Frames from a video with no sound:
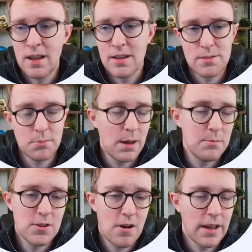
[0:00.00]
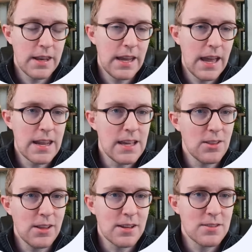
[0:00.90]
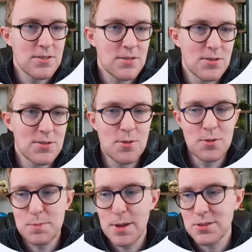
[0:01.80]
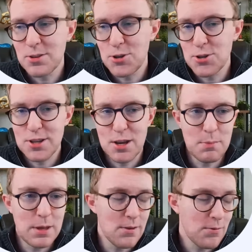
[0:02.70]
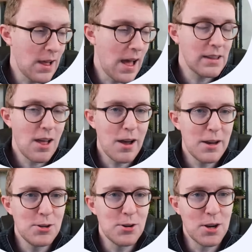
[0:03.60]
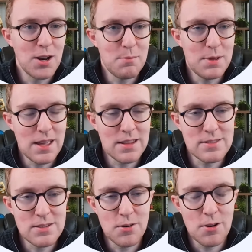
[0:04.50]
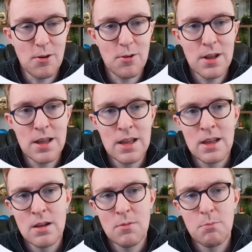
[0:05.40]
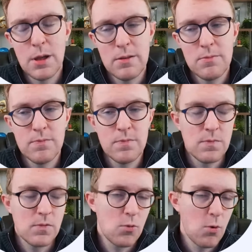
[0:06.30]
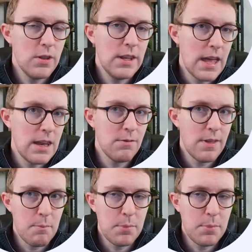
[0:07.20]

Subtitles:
sometimes they're not getting any clicks. So it's basically just going to be a flat line. You're going to be at 0. But toward the end of that